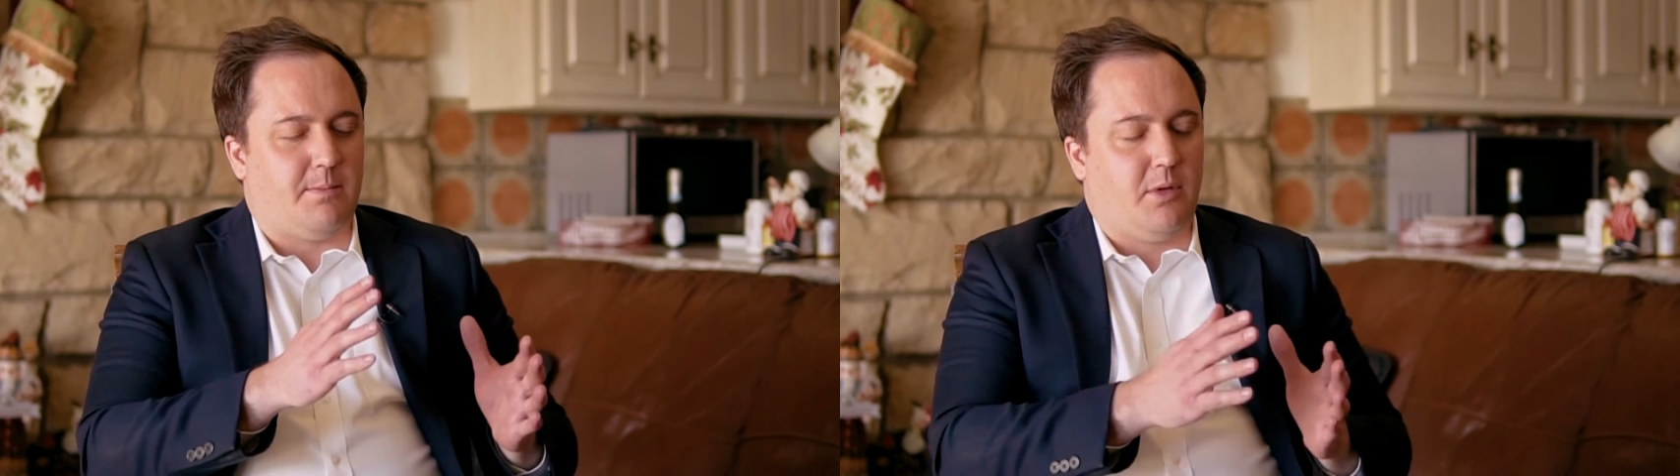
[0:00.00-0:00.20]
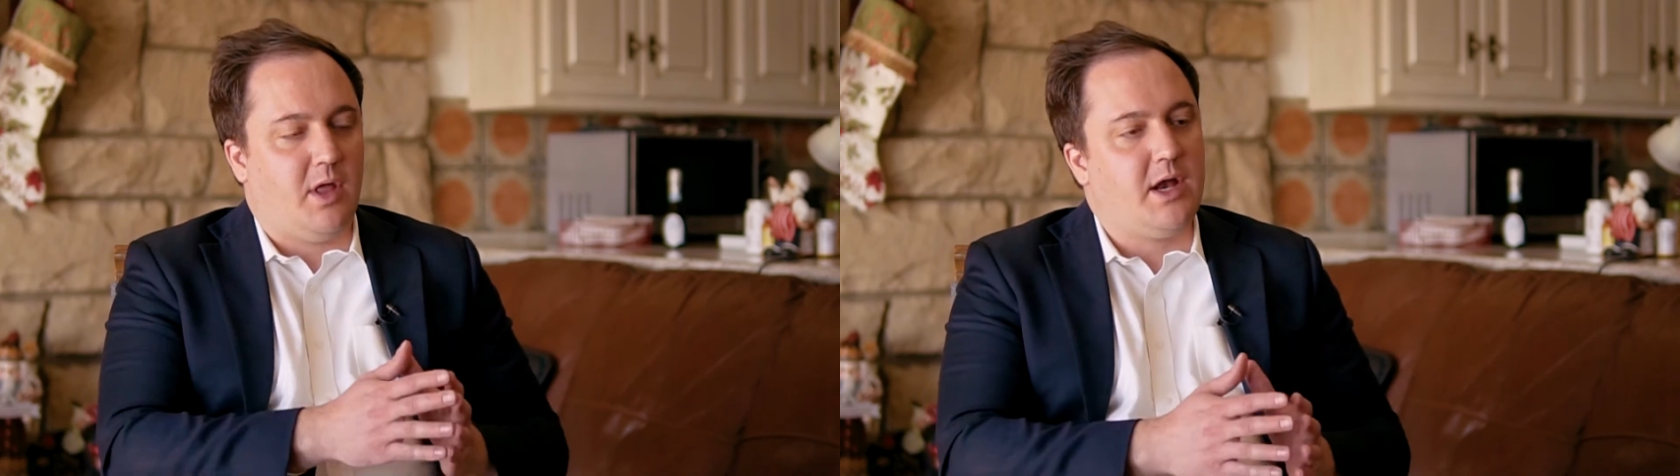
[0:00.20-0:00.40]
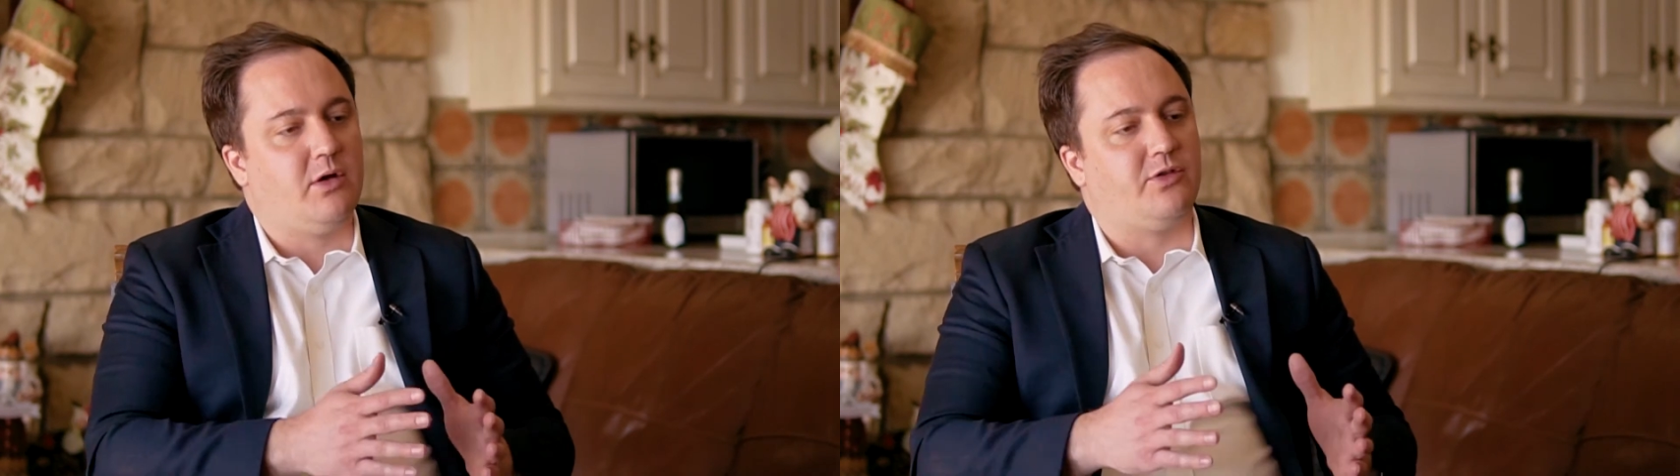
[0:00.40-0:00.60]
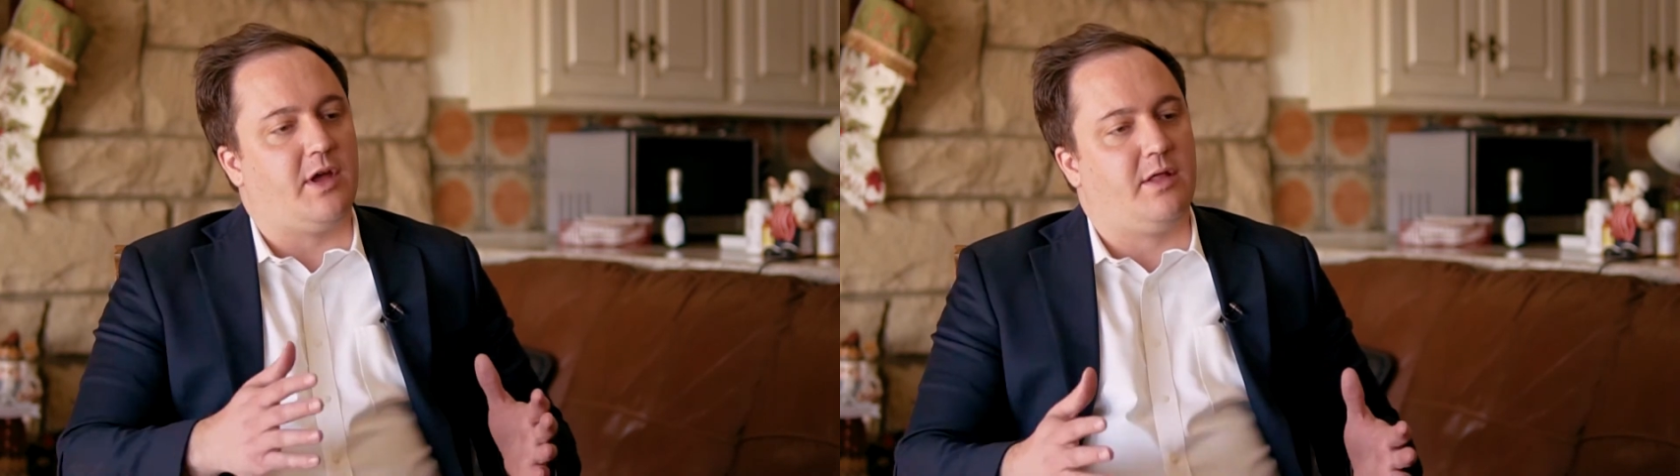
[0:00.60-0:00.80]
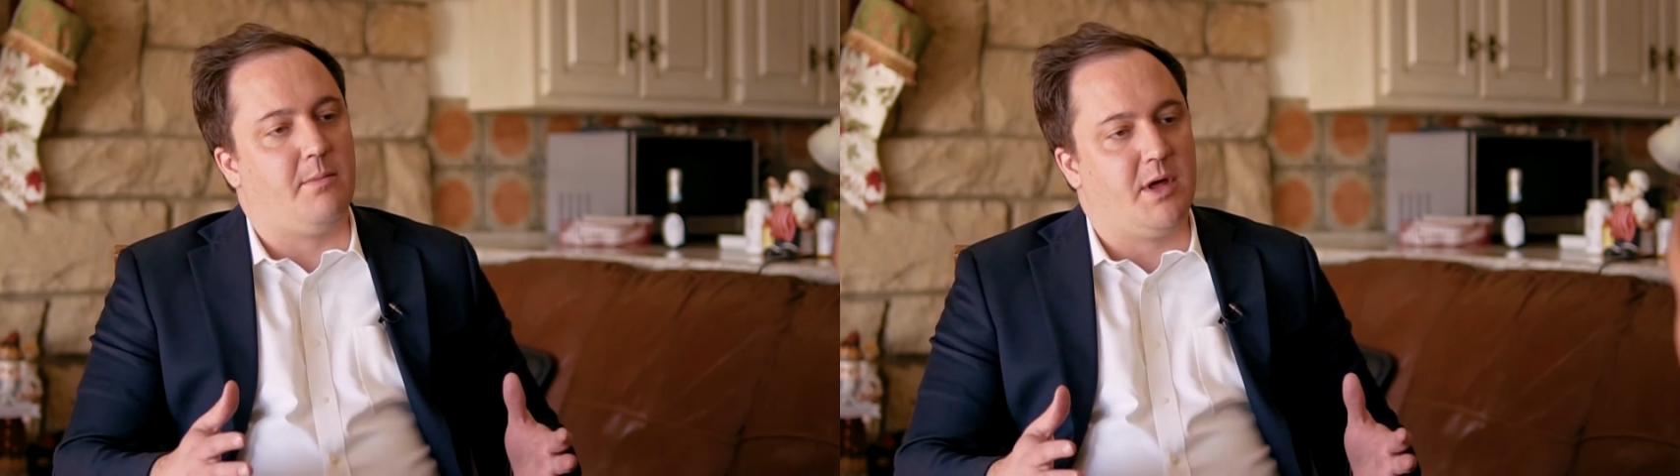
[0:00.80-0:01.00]
millennials
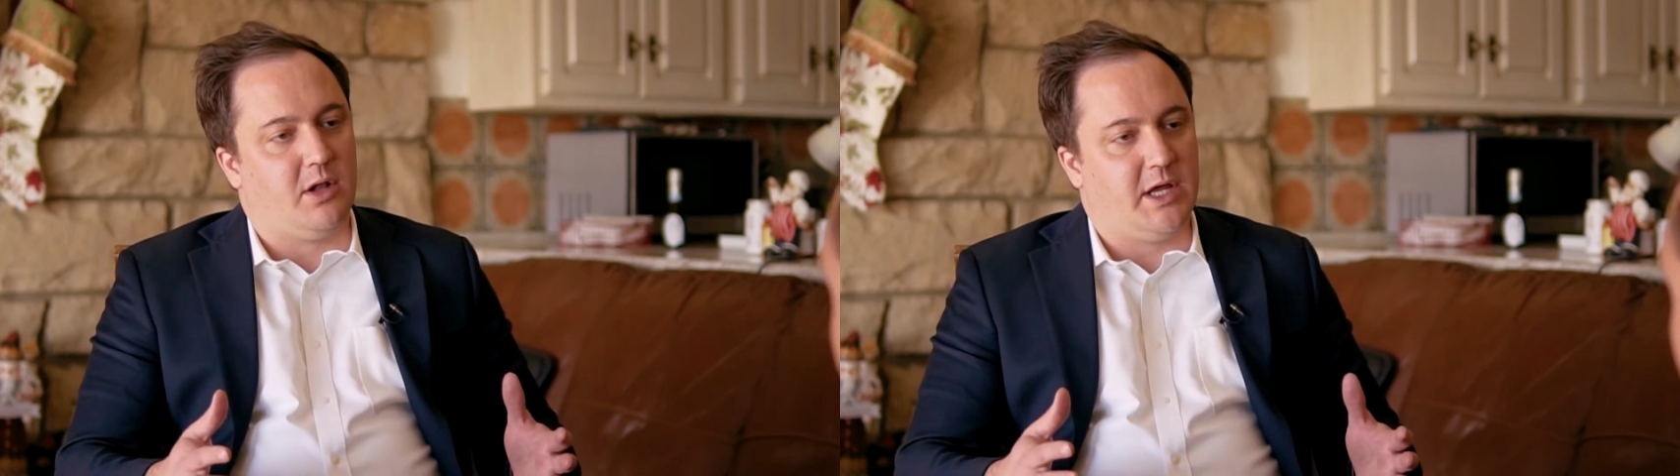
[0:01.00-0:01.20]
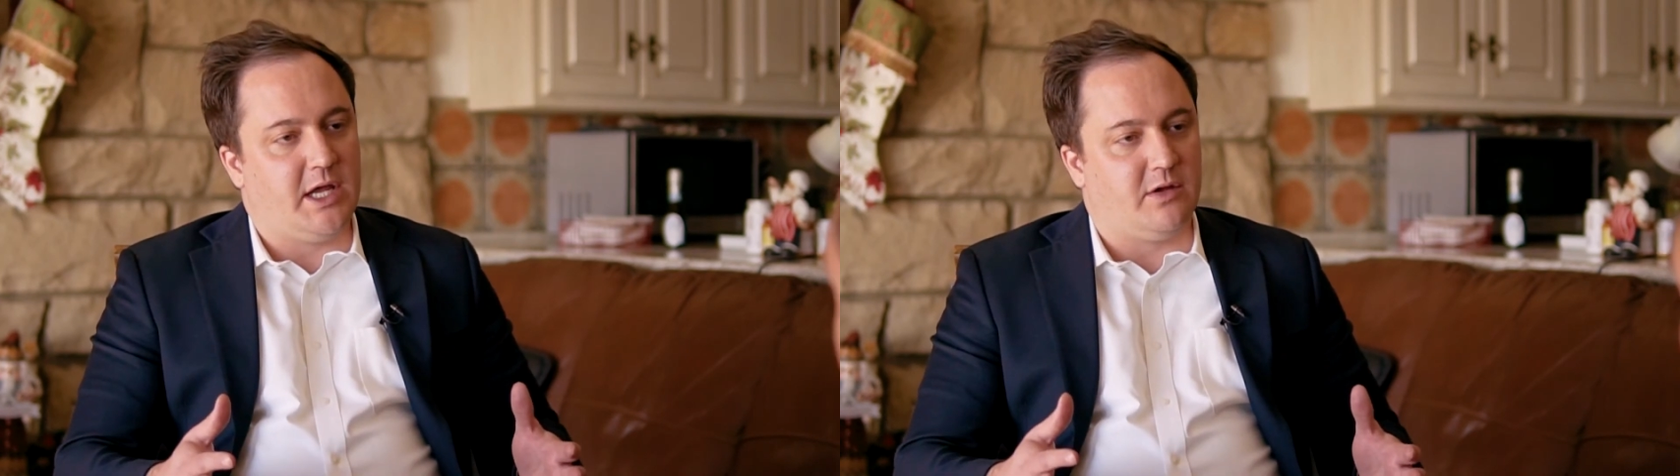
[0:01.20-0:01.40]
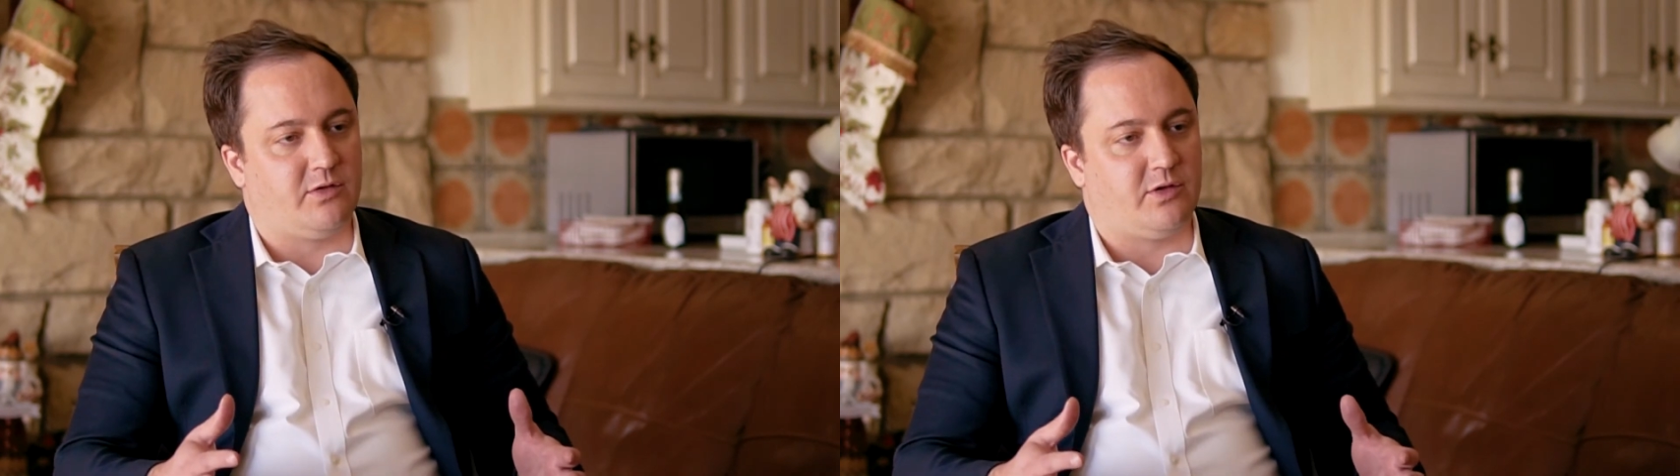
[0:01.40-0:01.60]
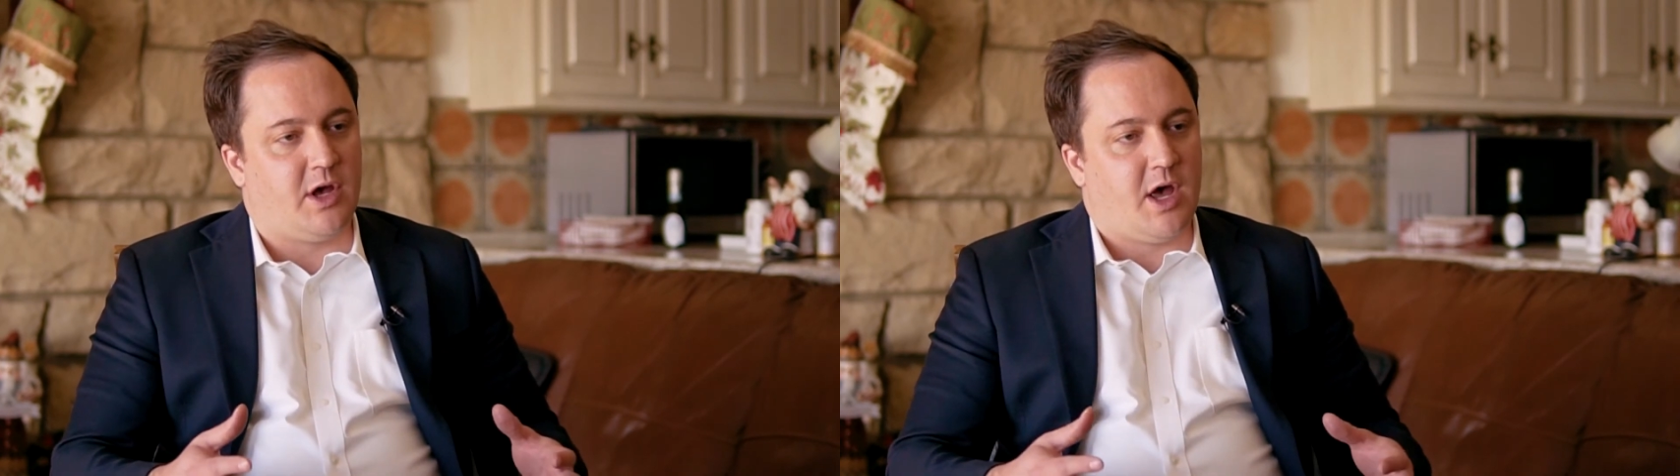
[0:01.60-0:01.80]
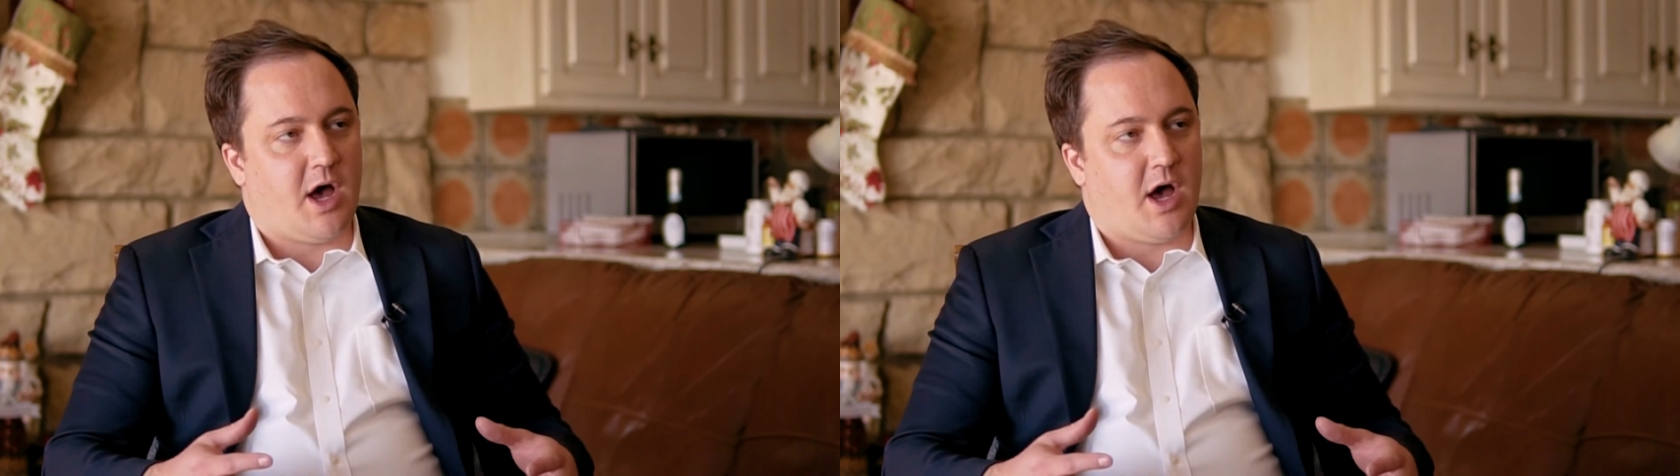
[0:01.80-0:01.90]
in the Middle East,